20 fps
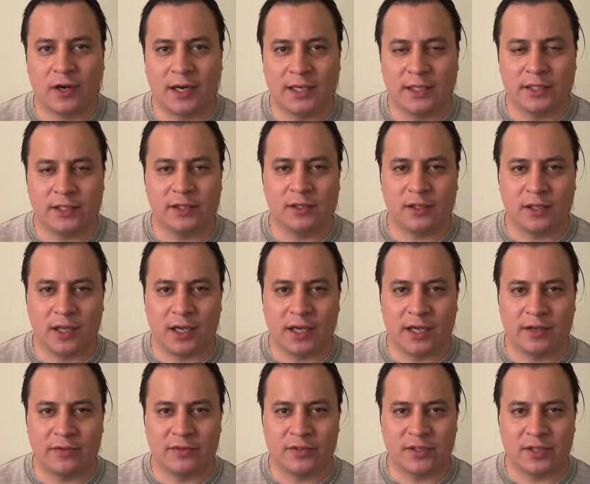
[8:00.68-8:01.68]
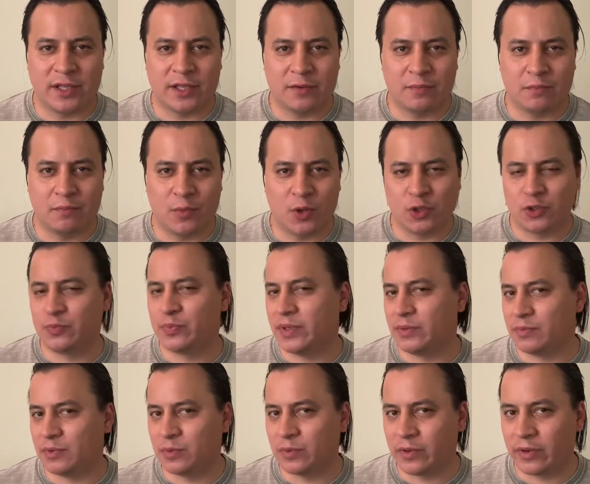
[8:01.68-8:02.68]
ideal lives than most
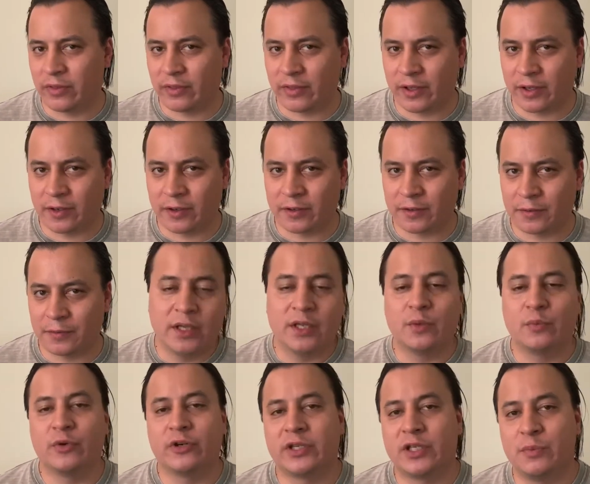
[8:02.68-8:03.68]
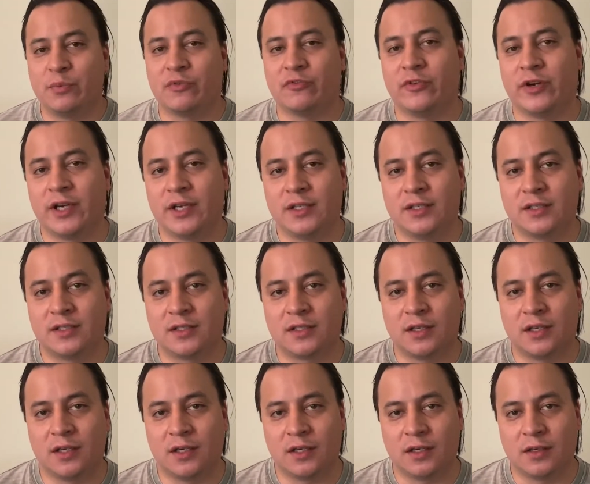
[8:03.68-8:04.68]
people would think. In the book, he provides
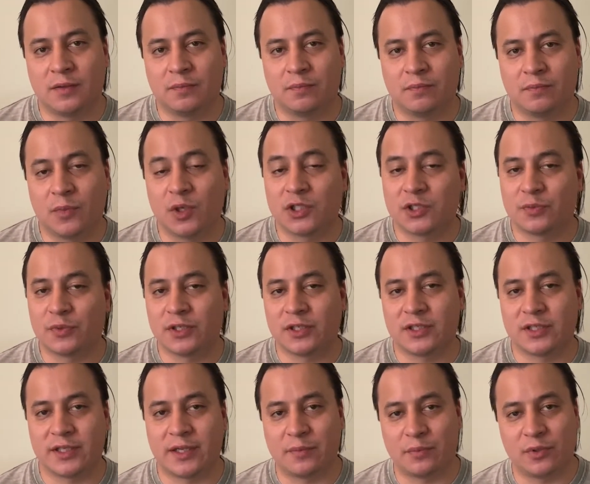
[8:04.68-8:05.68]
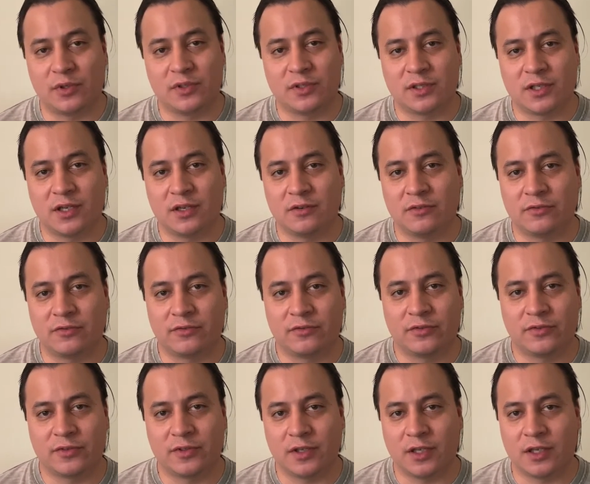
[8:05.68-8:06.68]
multiple examples of
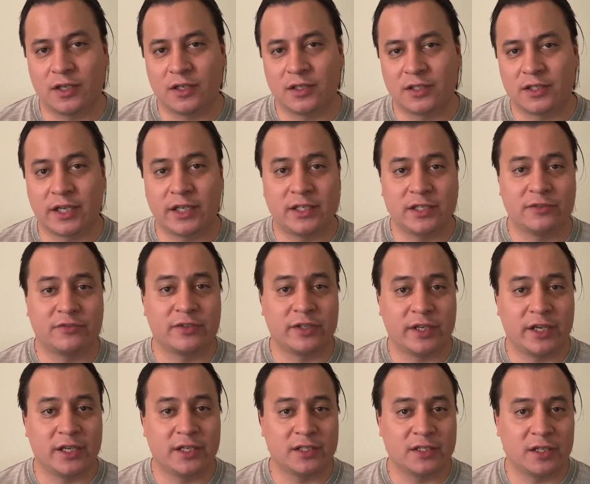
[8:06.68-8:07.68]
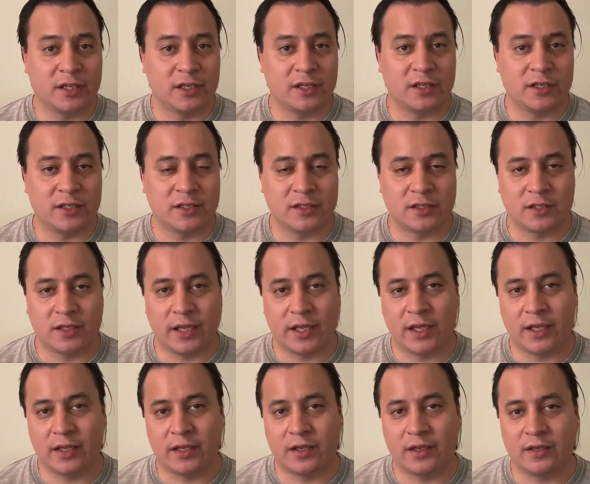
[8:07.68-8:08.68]
scientific case studies
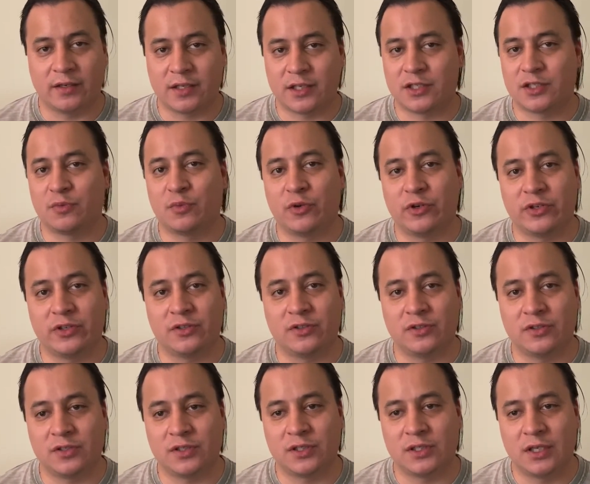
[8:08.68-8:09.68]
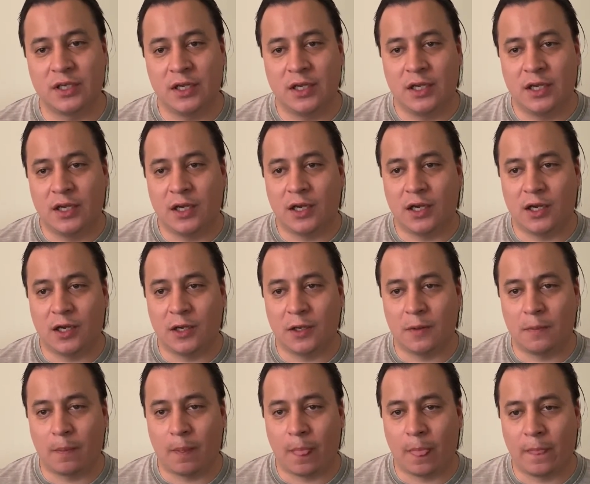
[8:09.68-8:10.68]
and testimonials
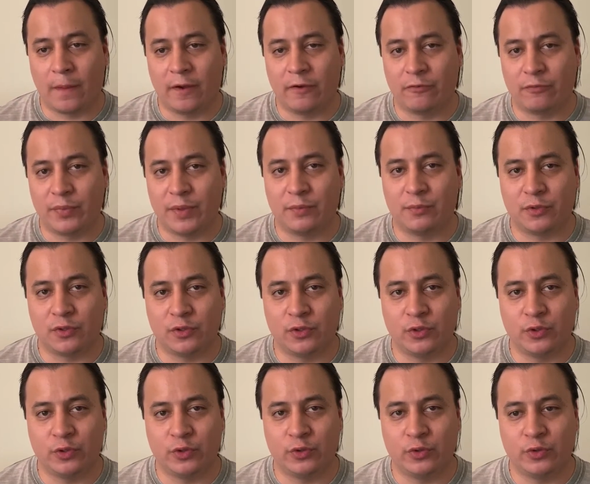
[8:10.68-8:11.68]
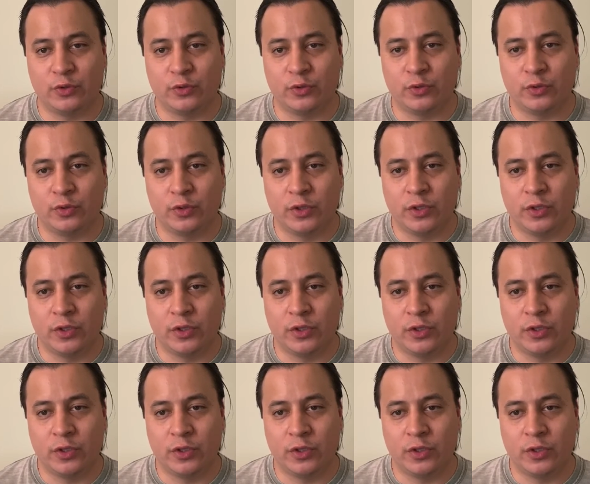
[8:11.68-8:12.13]
of people who